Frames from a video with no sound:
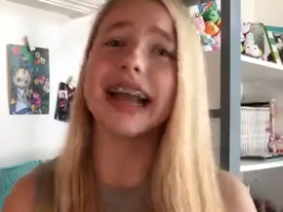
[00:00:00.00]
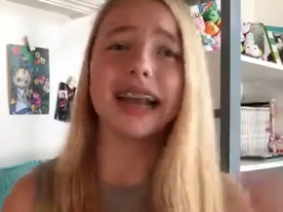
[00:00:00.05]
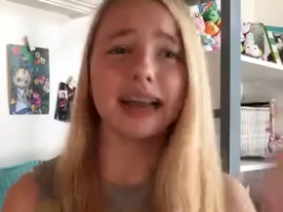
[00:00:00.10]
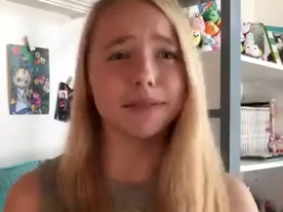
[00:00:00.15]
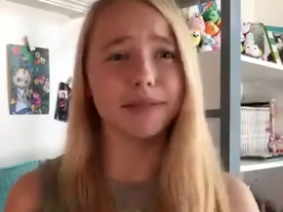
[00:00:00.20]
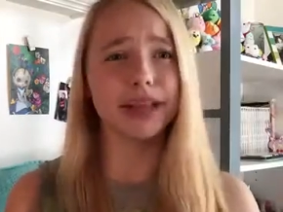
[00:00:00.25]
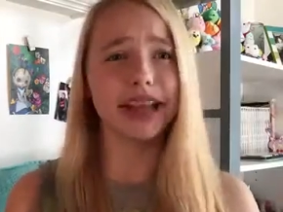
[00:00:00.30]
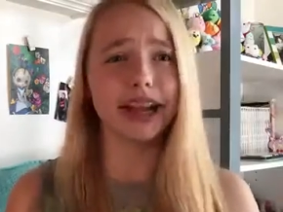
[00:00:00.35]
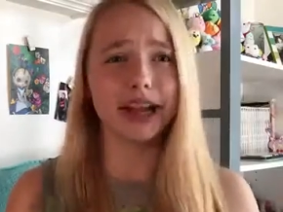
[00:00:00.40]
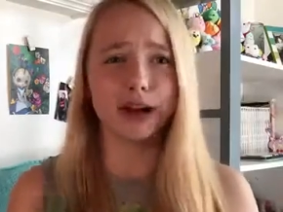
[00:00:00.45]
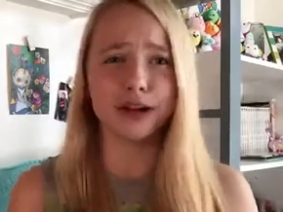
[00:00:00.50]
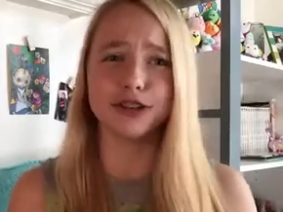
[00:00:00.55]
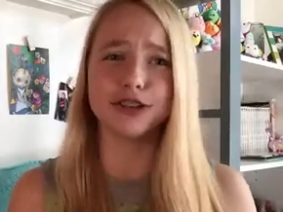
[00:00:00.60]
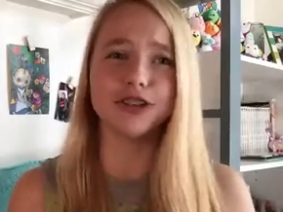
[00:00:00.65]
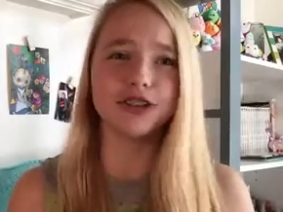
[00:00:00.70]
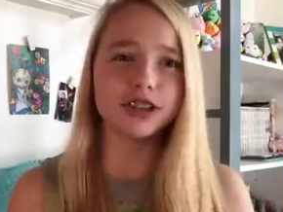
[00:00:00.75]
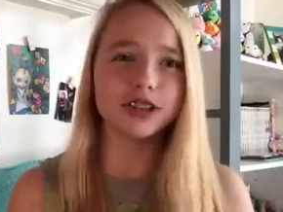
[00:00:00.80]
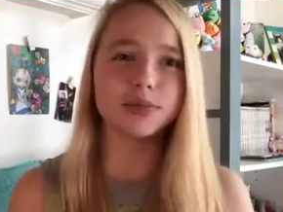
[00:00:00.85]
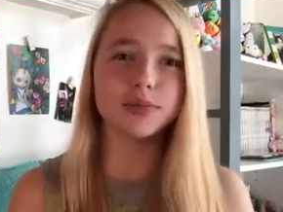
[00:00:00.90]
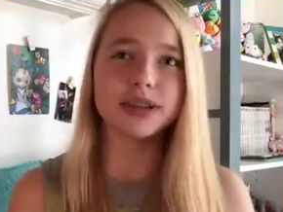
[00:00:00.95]
And I'm like, aren't
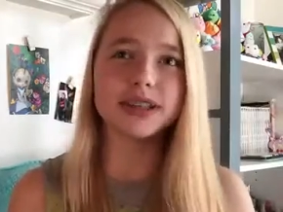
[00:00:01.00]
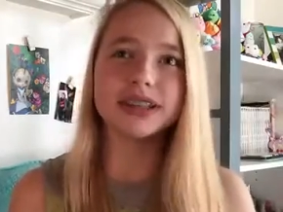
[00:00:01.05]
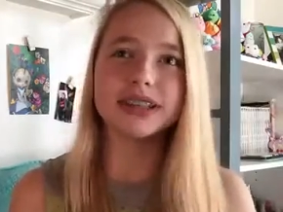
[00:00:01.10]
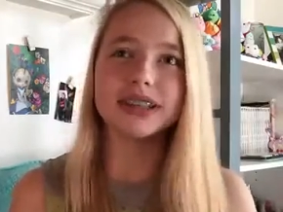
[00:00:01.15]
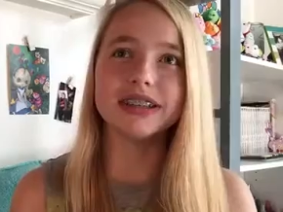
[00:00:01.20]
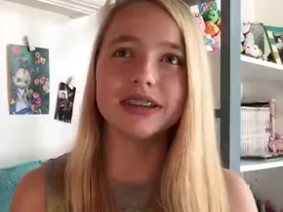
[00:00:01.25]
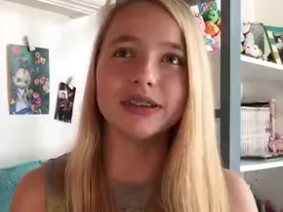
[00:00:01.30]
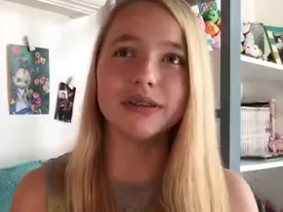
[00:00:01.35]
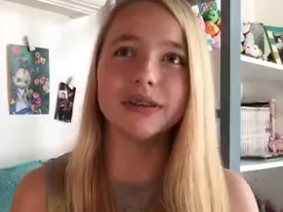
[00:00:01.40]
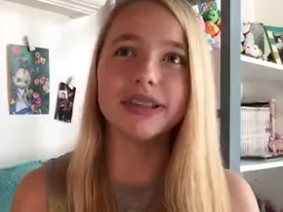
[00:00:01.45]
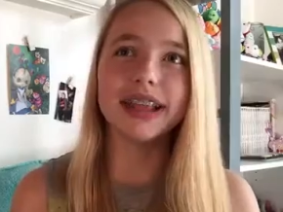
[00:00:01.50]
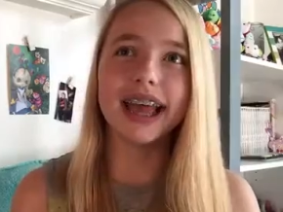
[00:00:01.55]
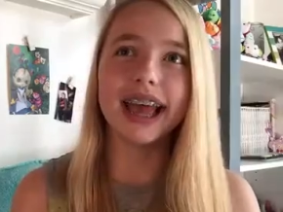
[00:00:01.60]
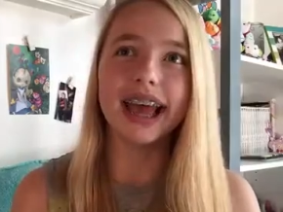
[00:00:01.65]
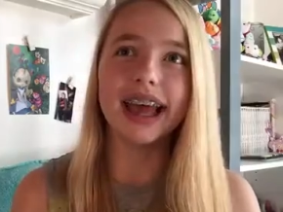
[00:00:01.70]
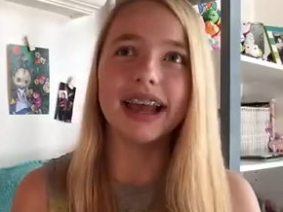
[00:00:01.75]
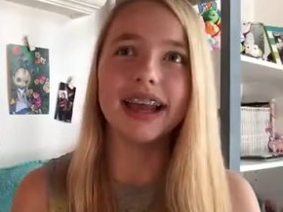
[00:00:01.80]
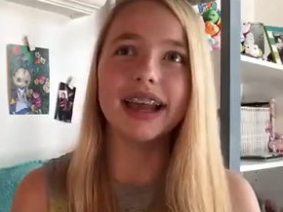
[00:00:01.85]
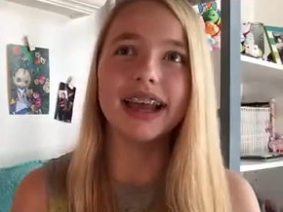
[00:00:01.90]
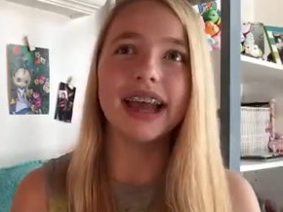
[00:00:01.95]
you supposed to do
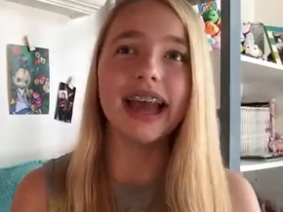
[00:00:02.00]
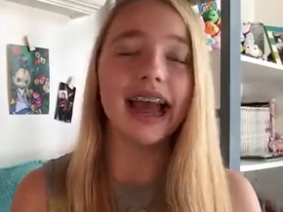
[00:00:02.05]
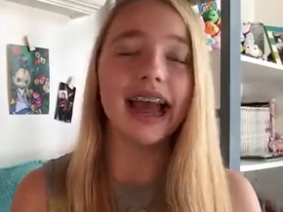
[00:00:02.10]
that